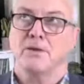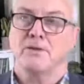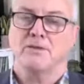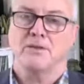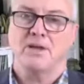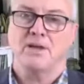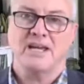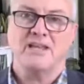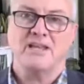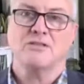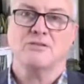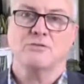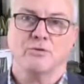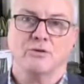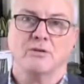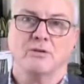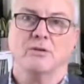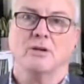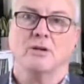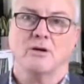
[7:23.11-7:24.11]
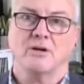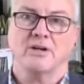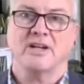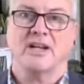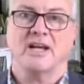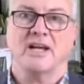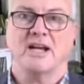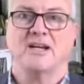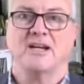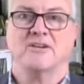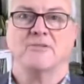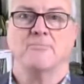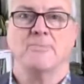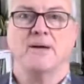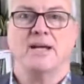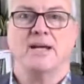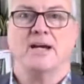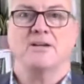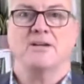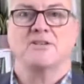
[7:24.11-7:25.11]
they've thought long and hard
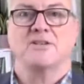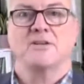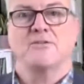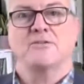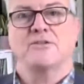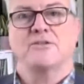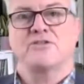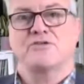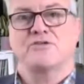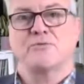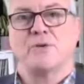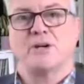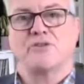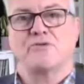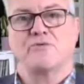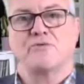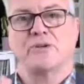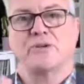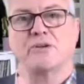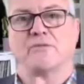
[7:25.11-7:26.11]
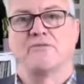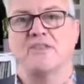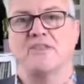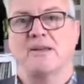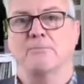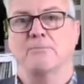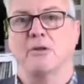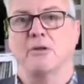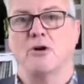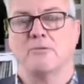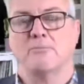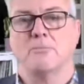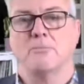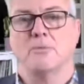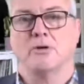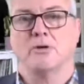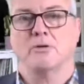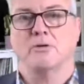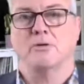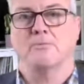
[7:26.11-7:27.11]
about the structuring of their block
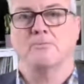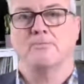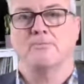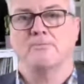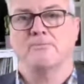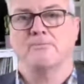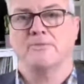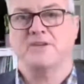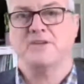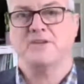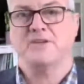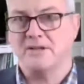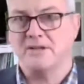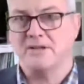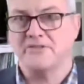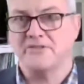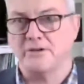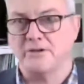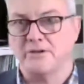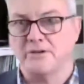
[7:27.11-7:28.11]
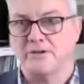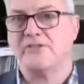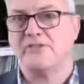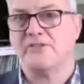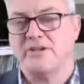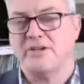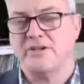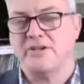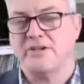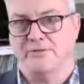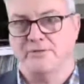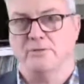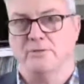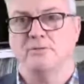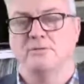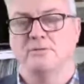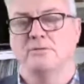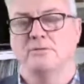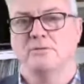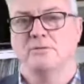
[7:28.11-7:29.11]
model. It's been so successful
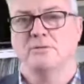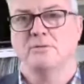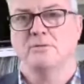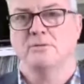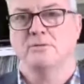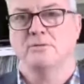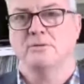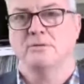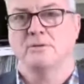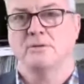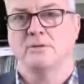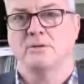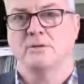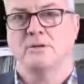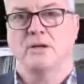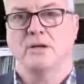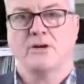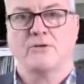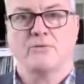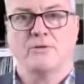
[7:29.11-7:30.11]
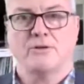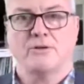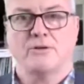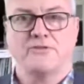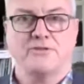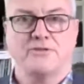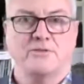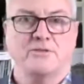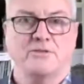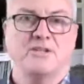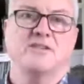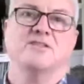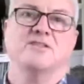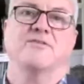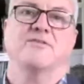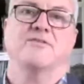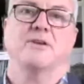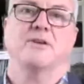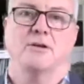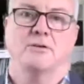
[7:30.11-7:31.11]
across 2 years
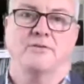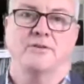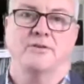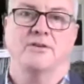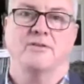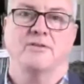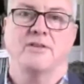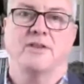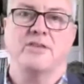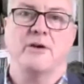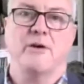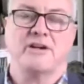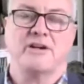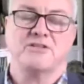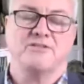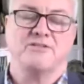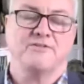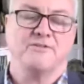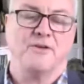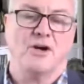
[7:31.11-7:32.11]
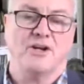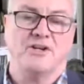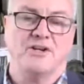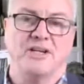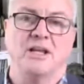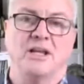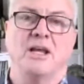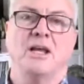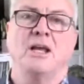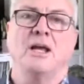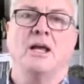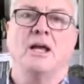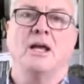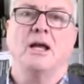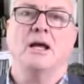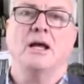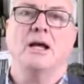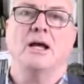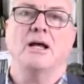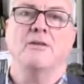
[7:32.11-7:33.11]
of COVID that they're actually finding
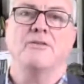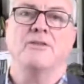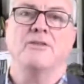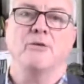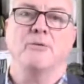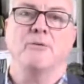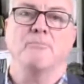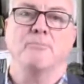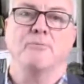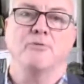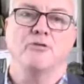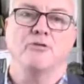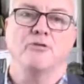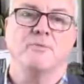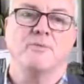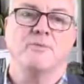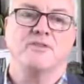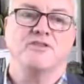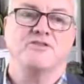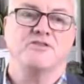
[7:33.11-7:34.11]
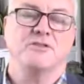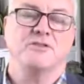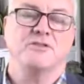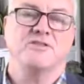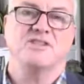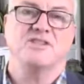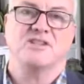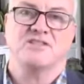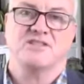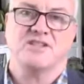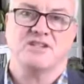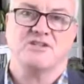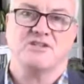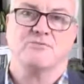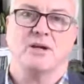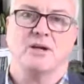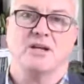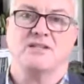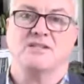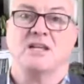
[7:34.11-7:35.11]
their improvement, the student success
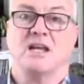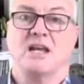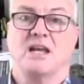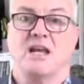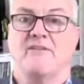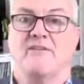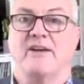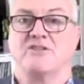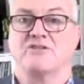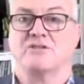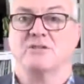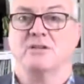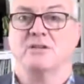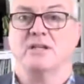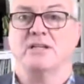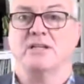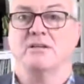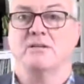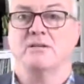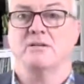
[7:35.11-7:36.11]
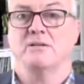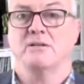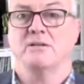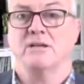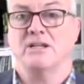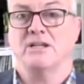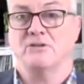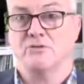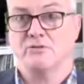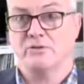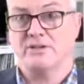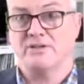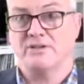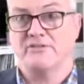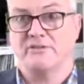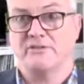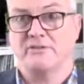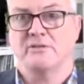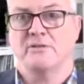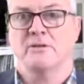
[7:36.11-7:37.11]
rates have actually
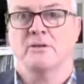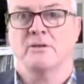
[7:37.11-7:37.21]
increased.